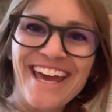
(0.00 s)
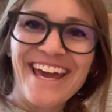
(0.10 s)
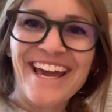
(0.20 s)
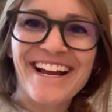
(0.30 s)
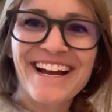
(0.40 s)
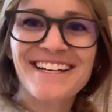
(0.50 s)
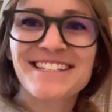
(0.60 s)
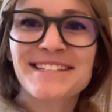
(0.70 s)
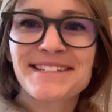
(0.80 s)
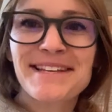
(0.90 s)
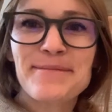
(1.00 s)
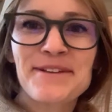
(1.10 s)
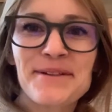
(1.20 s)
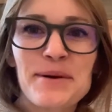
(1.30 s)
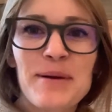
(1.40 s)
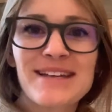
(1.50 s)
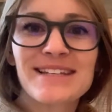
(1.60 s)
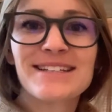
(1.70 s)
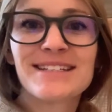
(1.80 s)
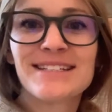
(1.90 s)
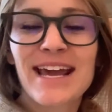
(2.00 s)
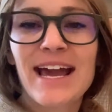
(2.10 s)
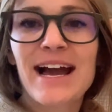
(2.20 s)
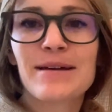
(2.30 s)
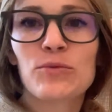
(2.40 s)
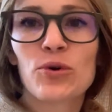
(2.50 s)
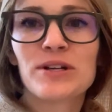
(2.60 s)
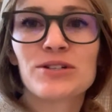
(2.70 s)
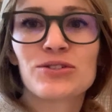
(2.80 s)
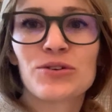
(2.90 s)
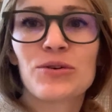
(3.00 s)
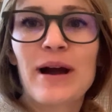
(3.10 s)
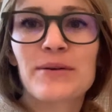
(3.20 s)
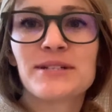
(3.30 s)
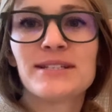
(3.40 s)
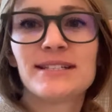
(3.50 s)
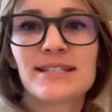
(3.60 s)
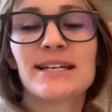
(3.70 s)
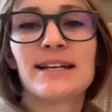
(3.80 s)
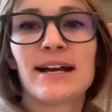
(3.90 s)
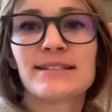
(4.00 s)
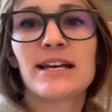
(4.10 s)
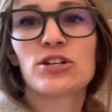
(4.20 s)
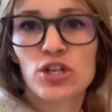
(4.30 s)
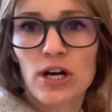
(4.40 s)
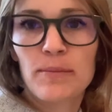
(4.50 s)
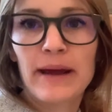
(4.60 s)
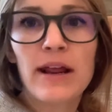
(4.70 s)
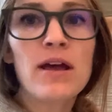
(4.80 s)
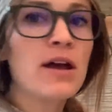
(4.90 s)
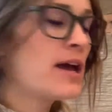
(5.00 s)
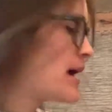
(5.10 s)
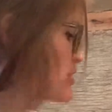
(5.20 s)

Hey guys, this is Emily Lopez, and today I am going to show you how to disconnect a shark bite. A